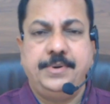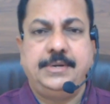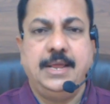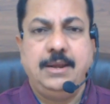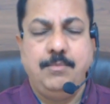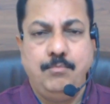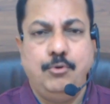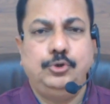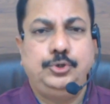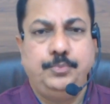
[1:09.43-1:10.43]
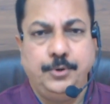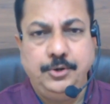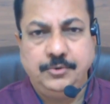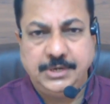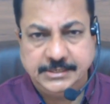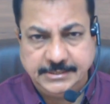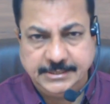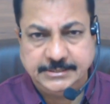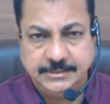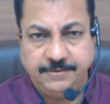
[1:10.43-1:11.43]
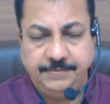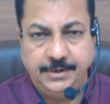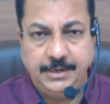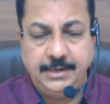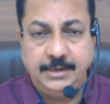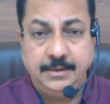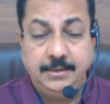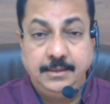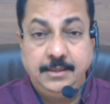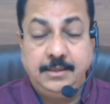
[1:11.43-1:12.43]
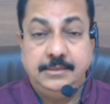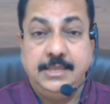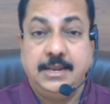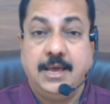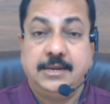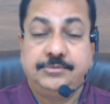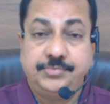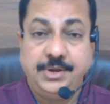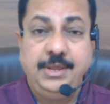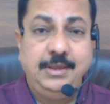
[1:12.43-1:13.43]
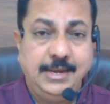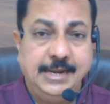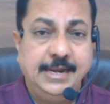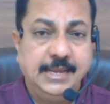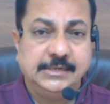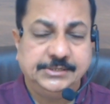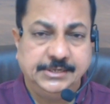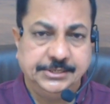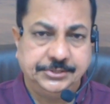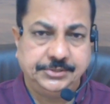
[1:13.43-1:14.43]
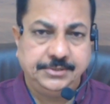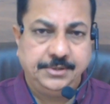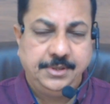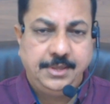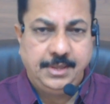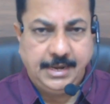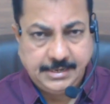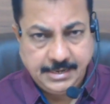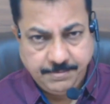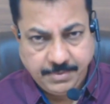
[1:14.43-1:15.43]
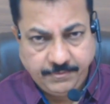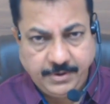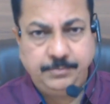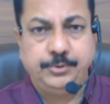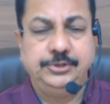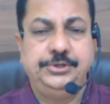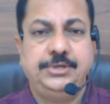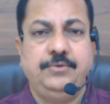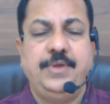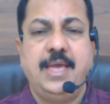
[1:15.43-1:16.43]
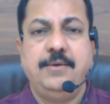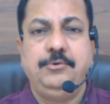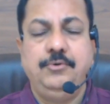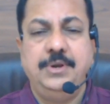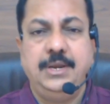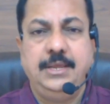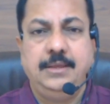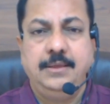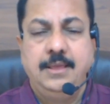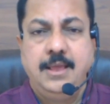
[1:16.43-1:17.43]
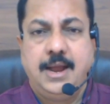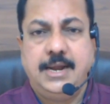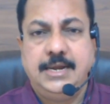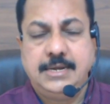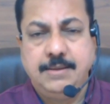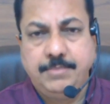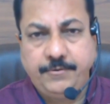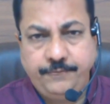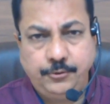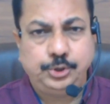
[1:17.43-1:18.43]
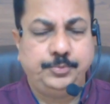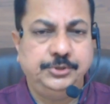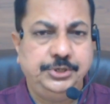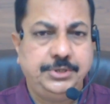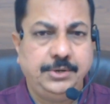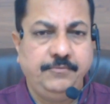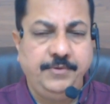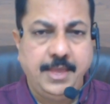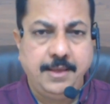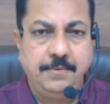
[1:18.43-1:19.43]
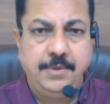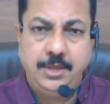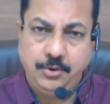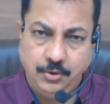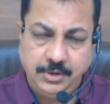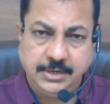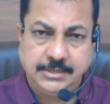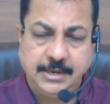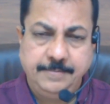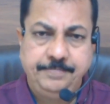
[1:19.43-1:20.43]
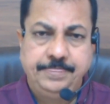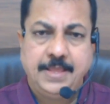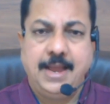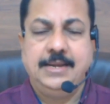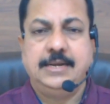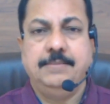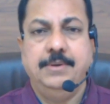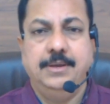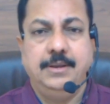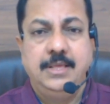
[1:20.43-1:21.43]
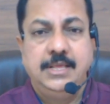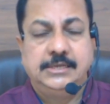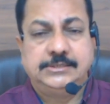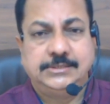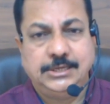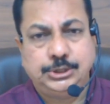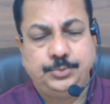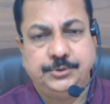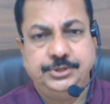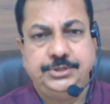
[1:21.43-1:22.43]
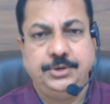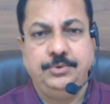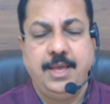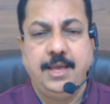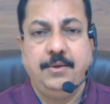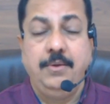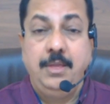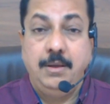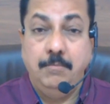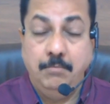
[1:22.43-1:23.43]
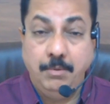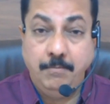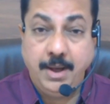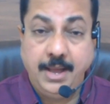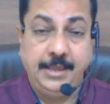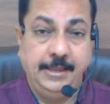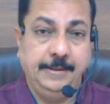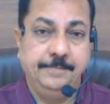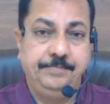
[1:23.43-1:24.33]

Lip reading: 10 most polluted cities in the world, there are three Indian cities. At number one position we have New Delhi, and at number fourth position we have Kolkata, and at number sixth position you have Mumbai.